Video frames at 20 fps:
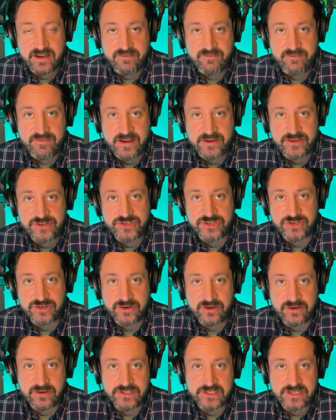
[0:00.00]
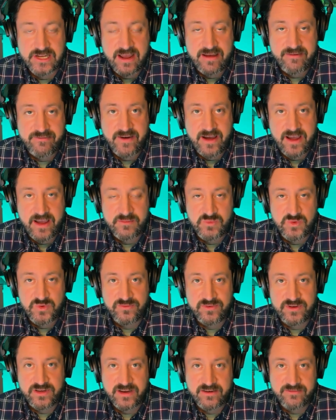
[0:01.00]
adventure, sci-fi
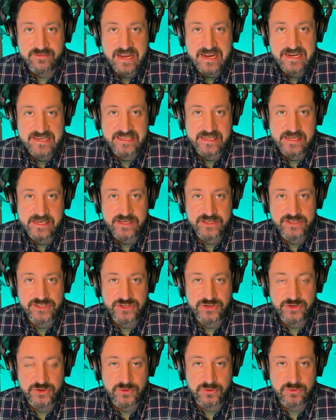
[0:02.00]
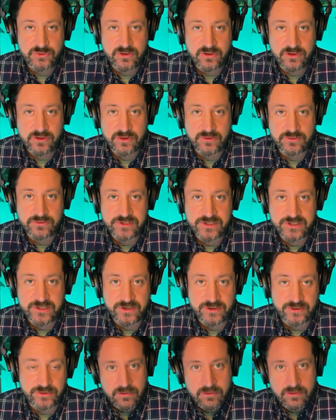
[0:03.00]
movie of 1982 goes
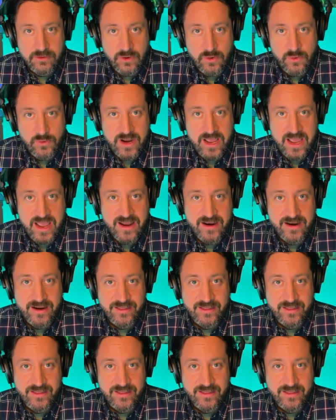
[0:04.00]
to Conan